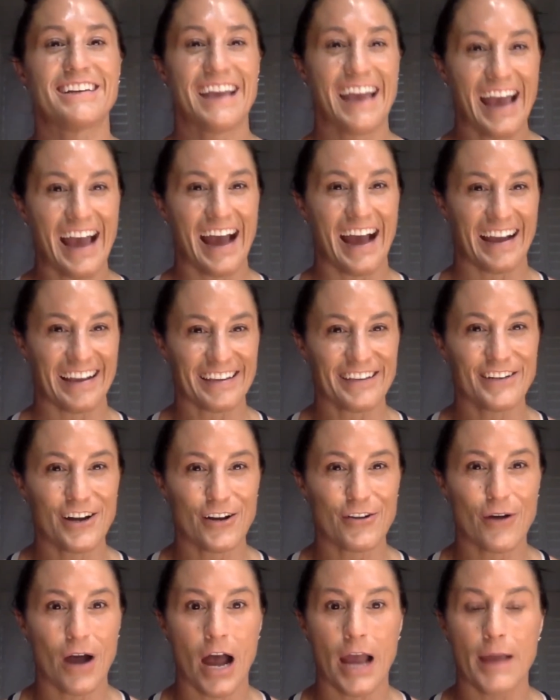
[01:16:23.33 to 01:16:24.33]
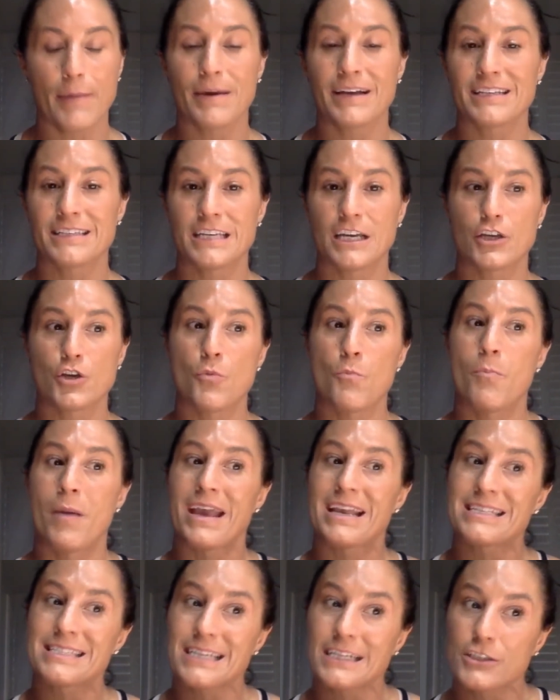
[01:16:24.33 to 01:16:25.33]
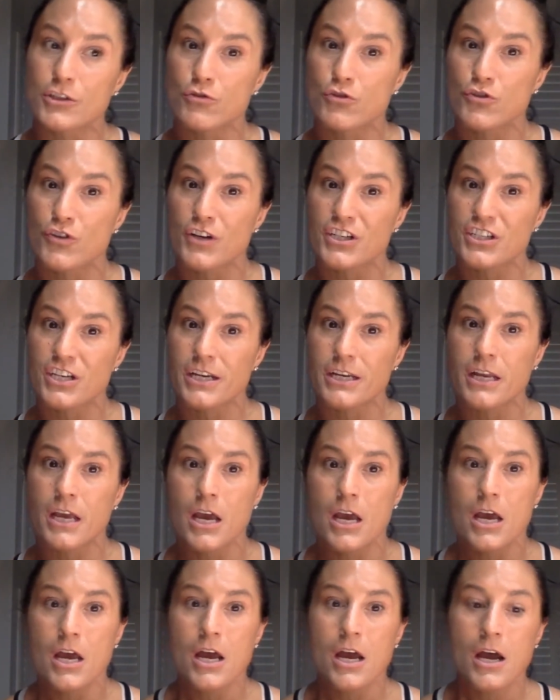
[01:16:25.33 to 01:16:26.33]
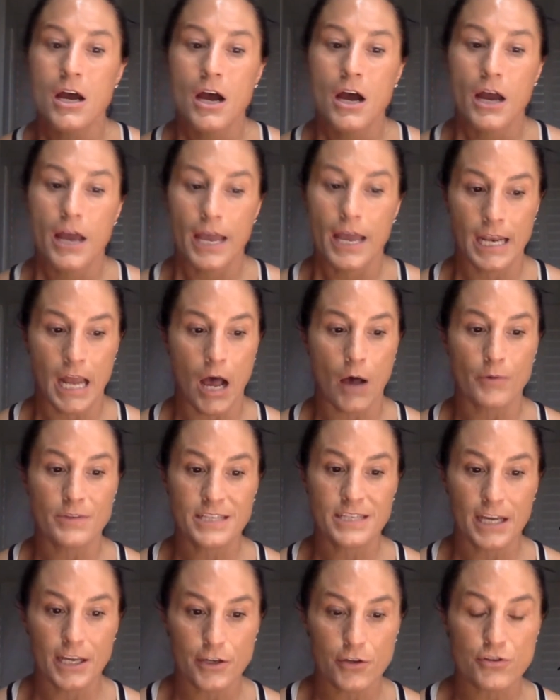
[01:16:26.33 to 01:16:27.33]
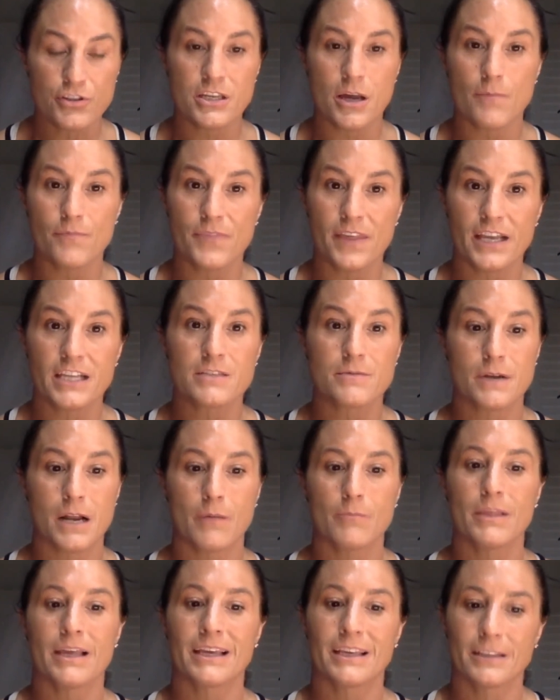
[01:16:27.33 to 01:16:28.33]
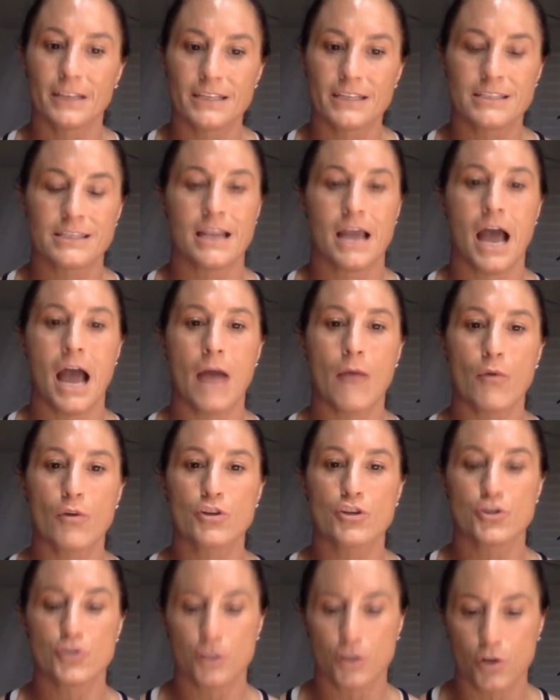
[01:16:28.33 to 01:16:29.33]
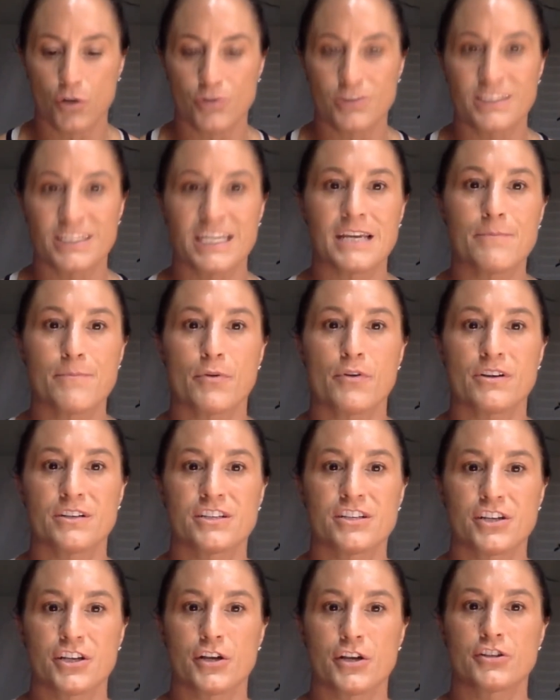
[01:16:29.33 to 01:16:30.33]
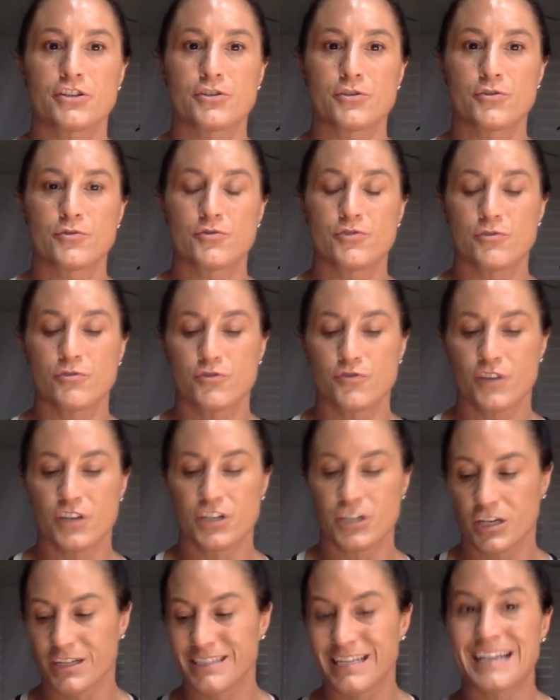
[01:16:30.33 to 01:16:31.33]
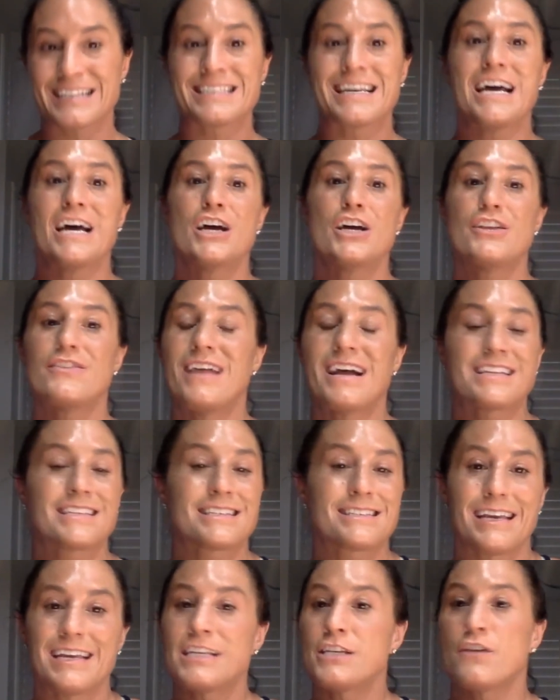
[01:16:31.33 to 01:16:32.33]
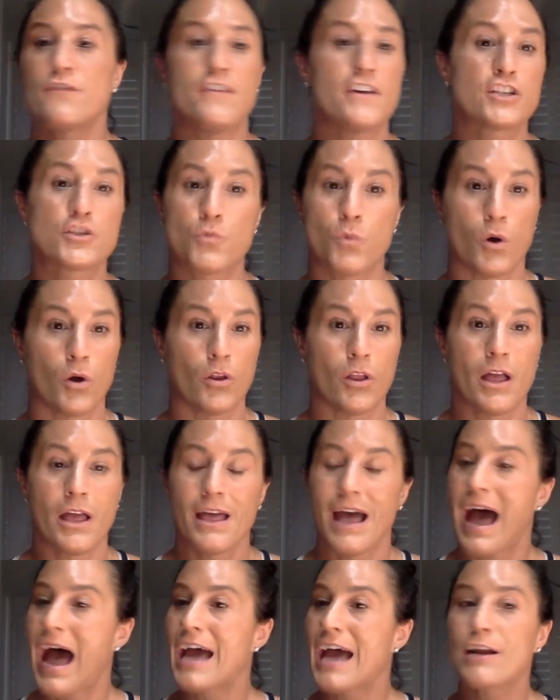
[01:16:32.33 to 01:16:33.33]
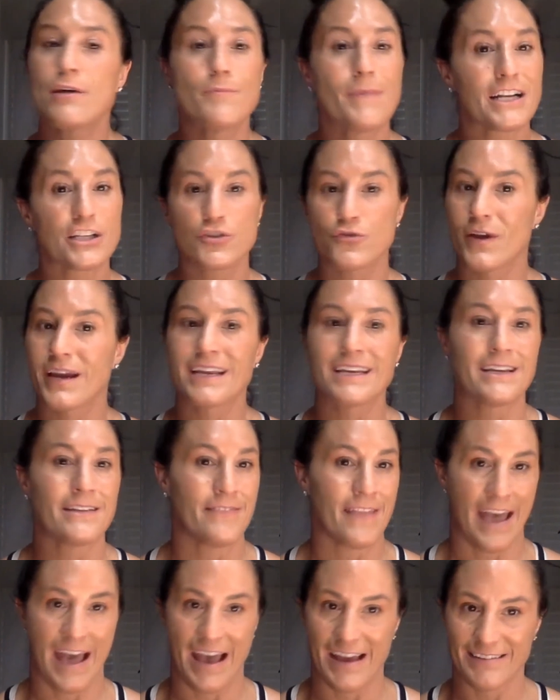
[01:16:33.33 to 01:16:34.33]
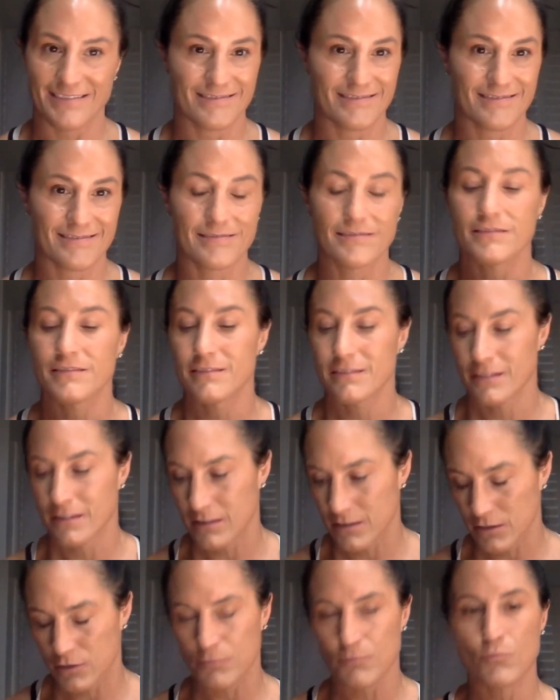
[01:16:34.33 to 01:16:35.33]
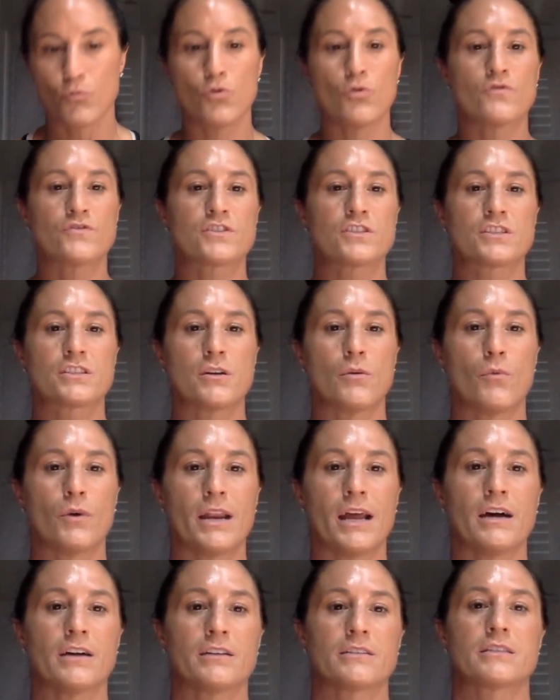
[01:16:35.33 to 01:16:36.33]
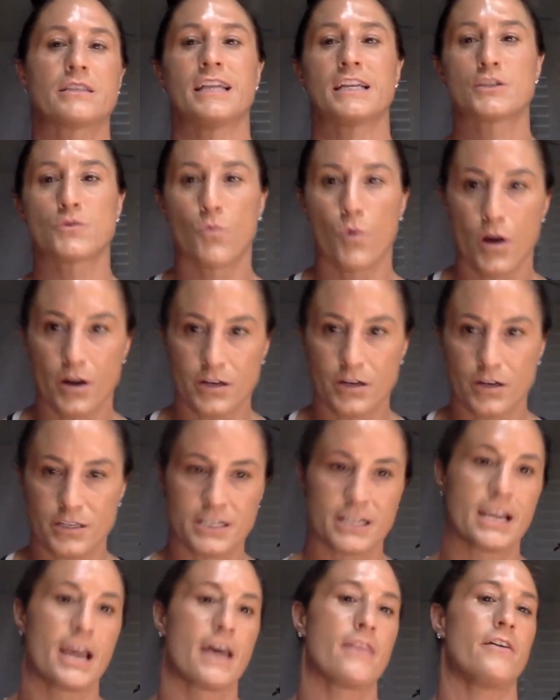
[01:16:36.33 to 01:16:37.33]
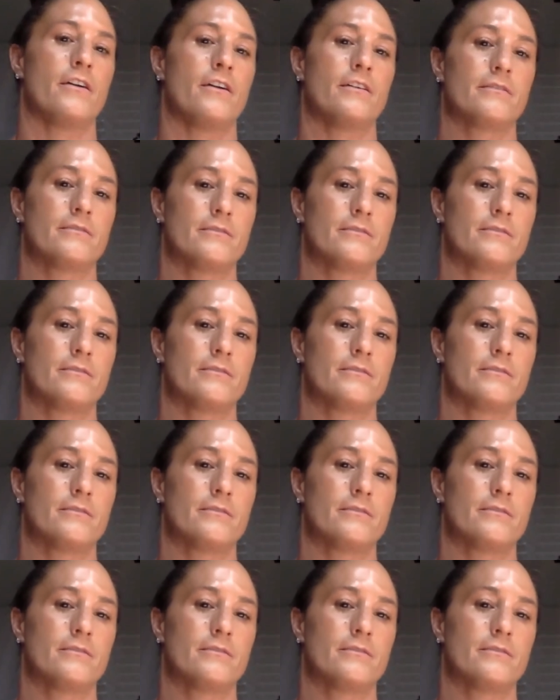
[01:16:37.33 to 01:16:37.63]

Yeah, you know, yeah. I might take oh, basic yeah. nutrition and I'll tell you some things when I'm like, listen, I want you to go deeper into your d- nutrition because that's that's individual. I'm not trained in that. Move to someone else. Let's work together.